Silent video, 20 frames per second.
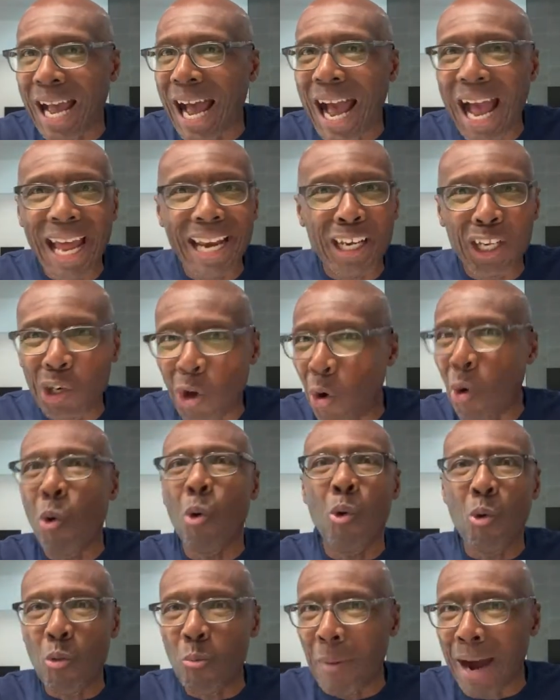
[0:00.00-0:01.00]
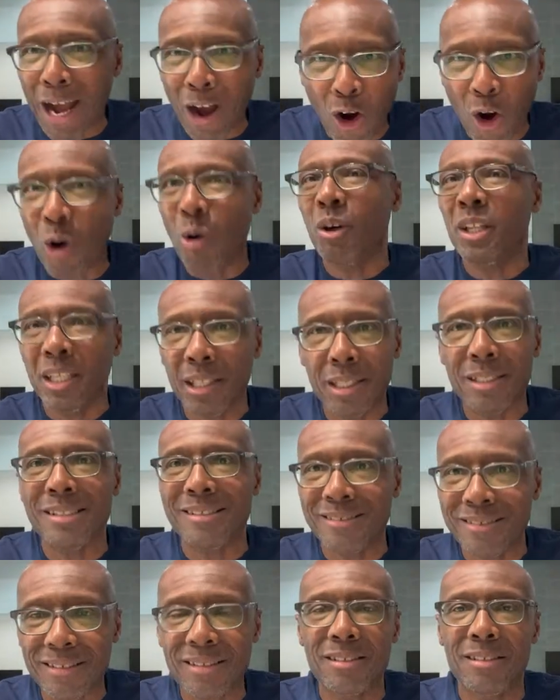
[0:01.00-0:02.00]
I know my
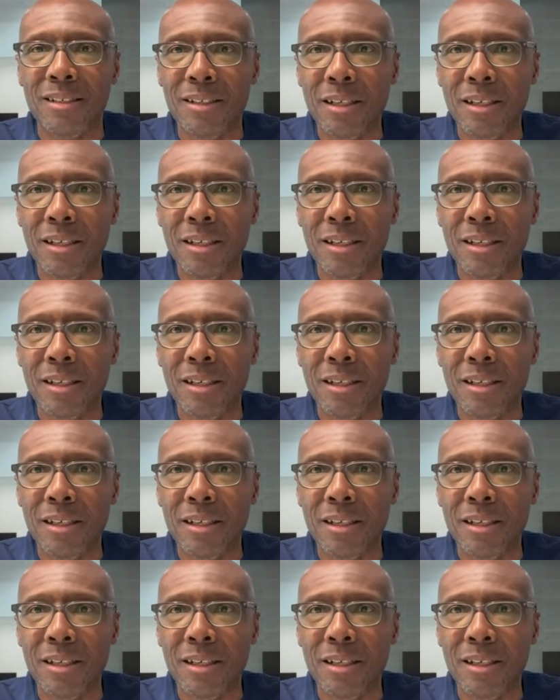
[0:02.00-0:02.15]
audience.